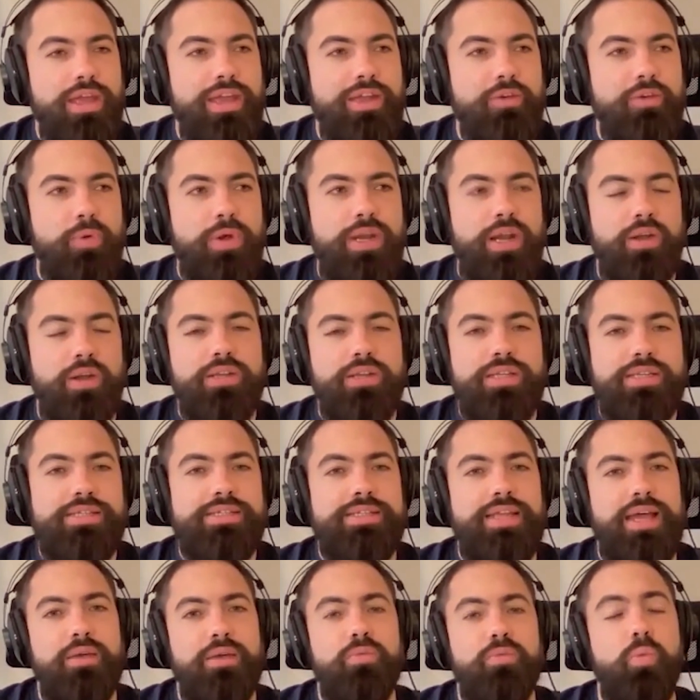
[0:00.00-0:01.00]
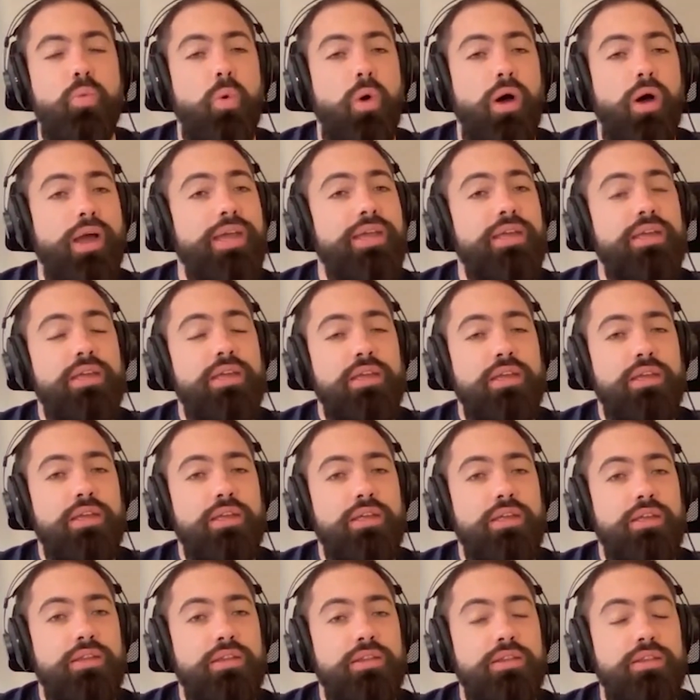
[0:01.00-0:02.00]
If we understand why
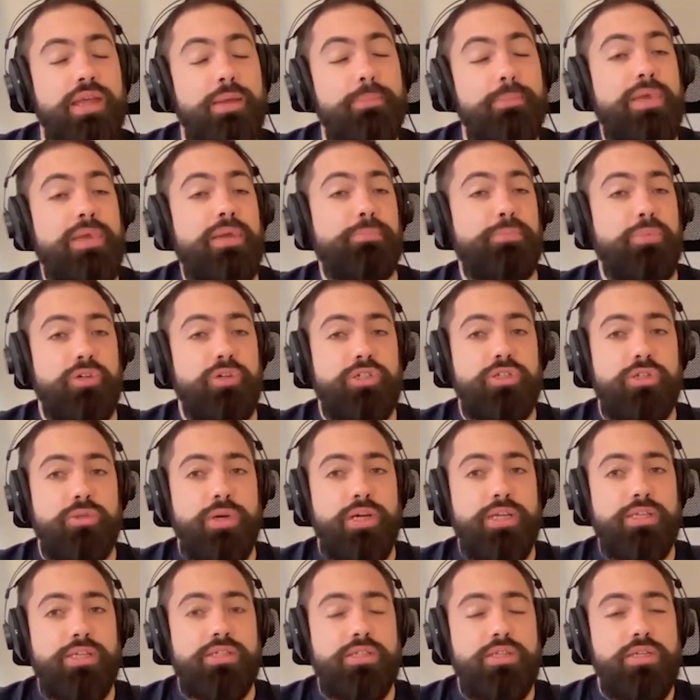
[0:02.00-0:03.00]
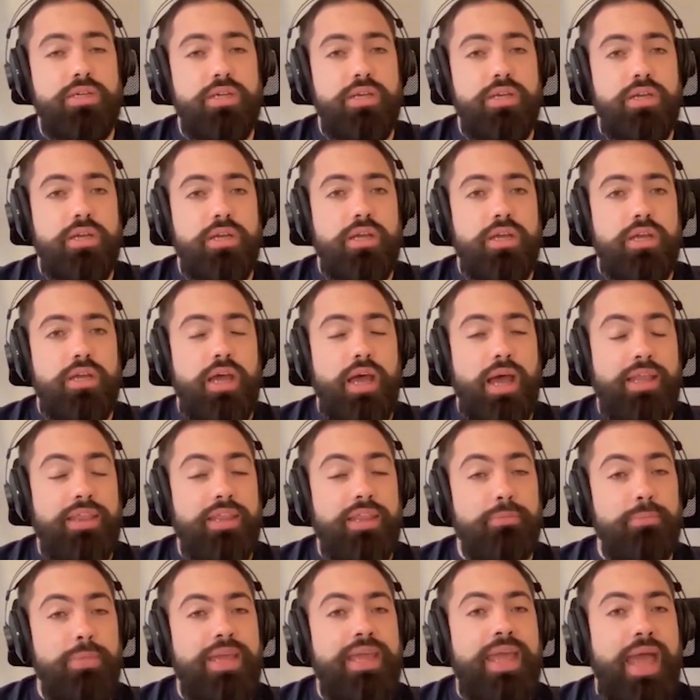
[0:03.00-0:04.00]
they're being pushed to us and
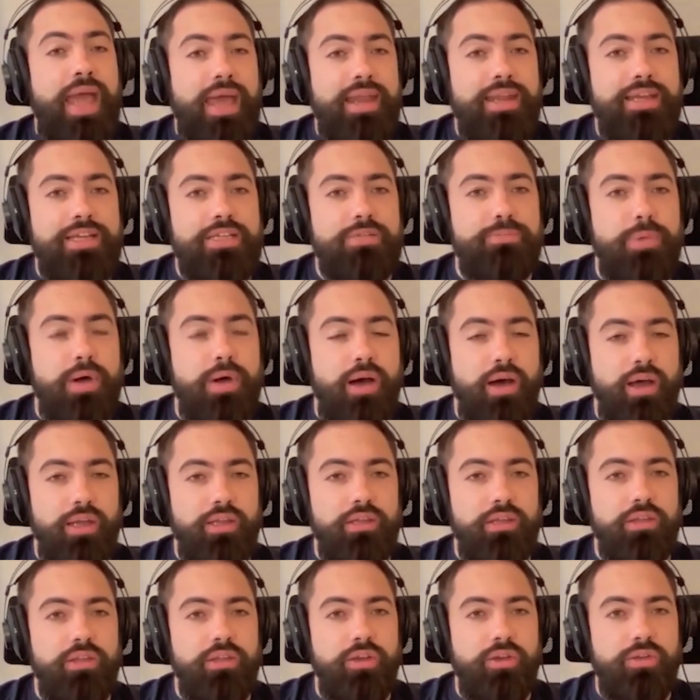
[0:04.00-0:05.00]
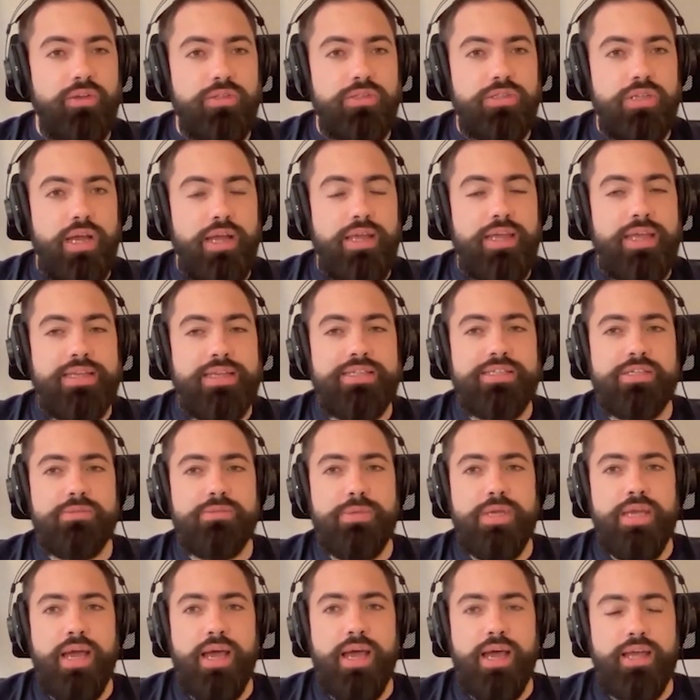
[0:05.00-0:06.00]
the mechanics behind those, I guess it'll
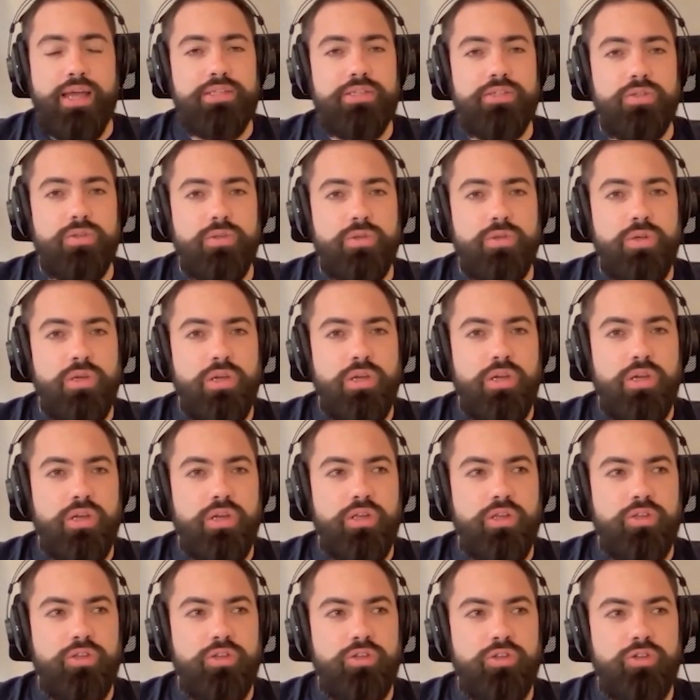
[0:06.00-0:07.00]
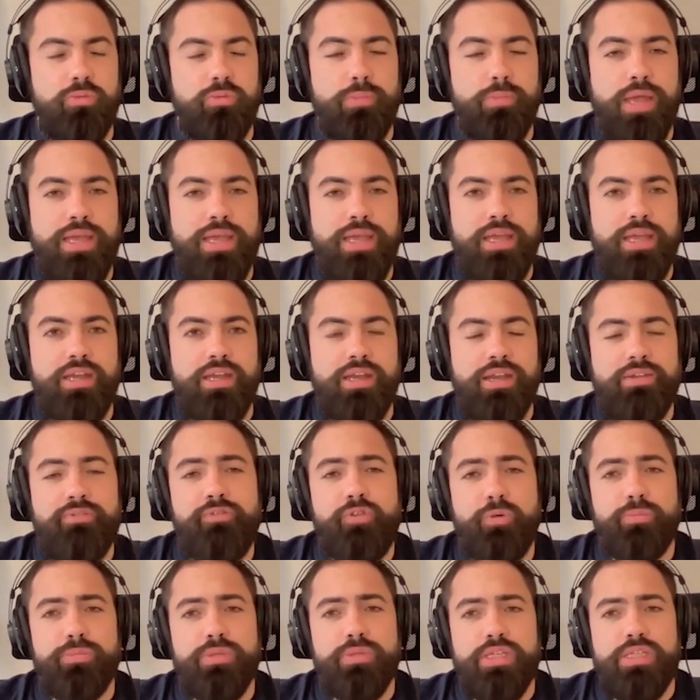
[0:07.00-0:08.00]
be hard to make an
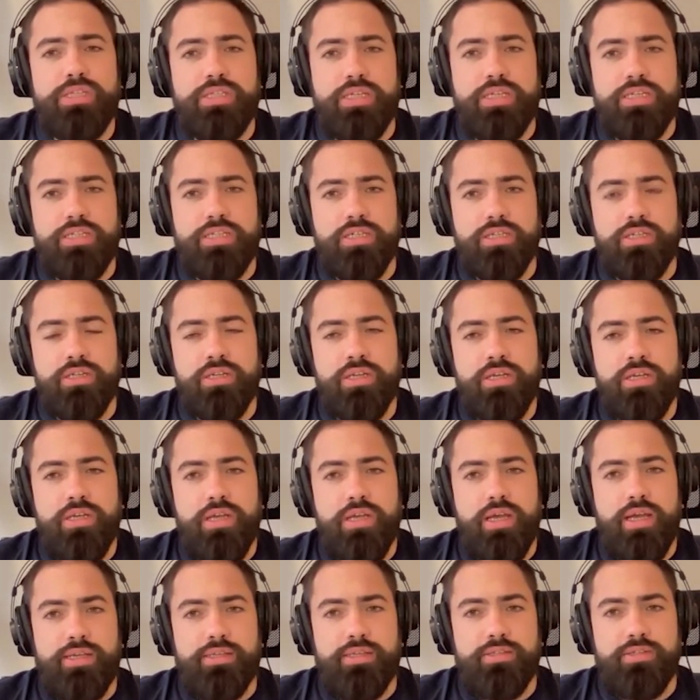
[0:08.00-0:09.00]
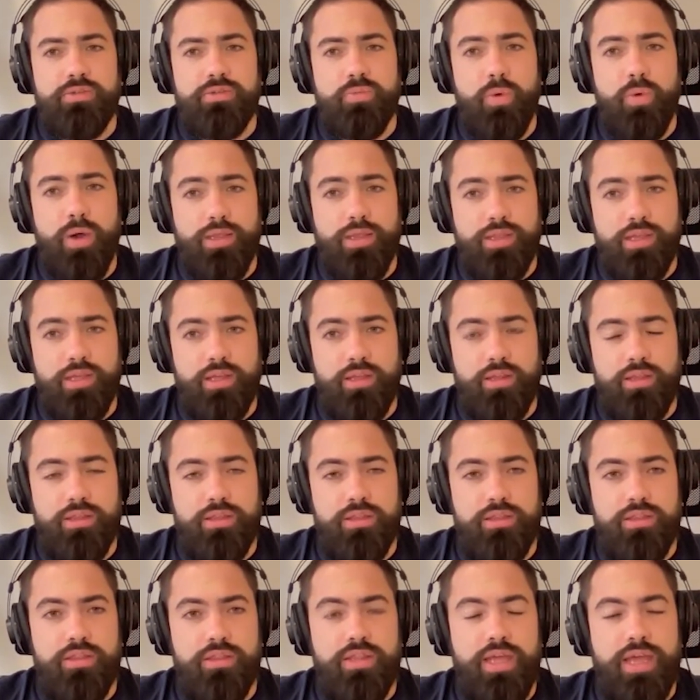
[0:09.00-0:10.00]
informed decision as to whether
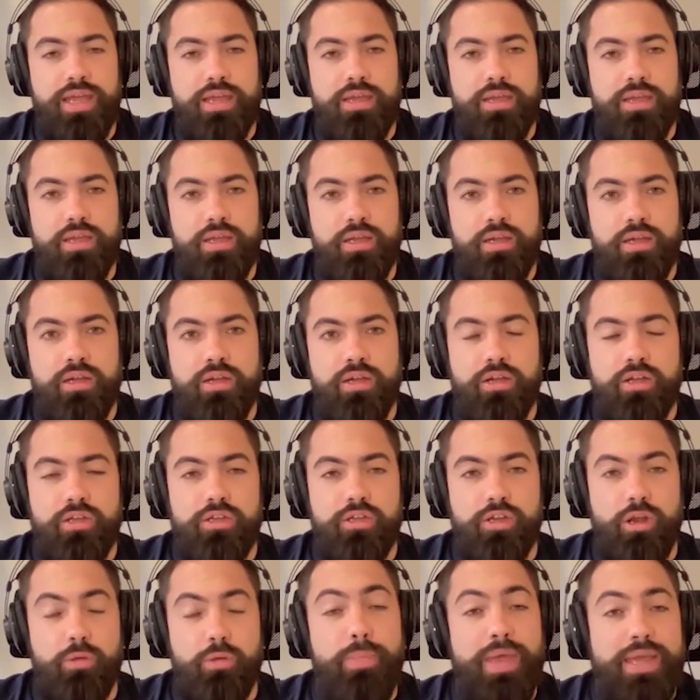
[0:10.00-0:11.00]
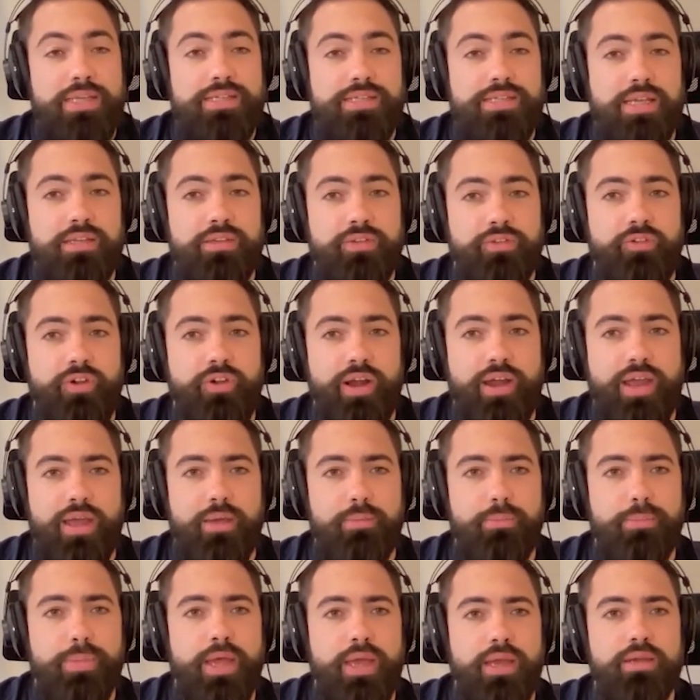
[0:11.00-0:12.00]
they, make sense for our
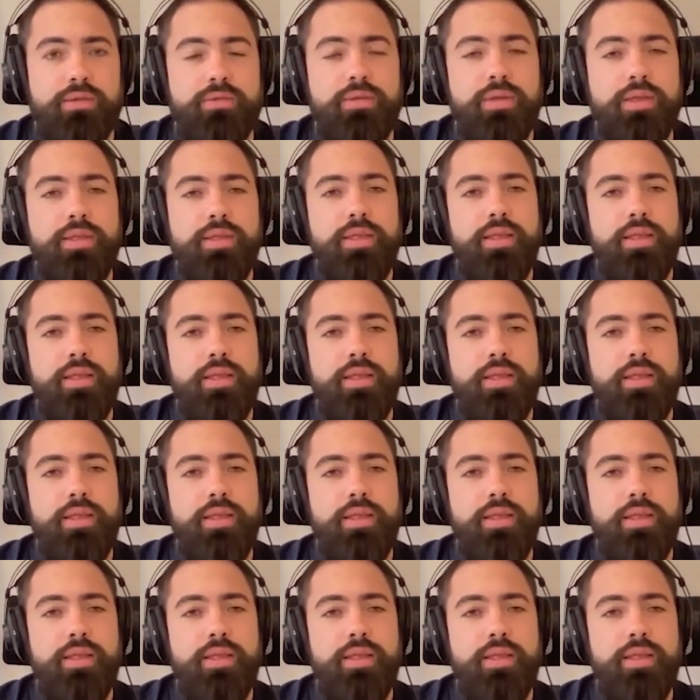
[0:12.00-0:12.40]
campaign.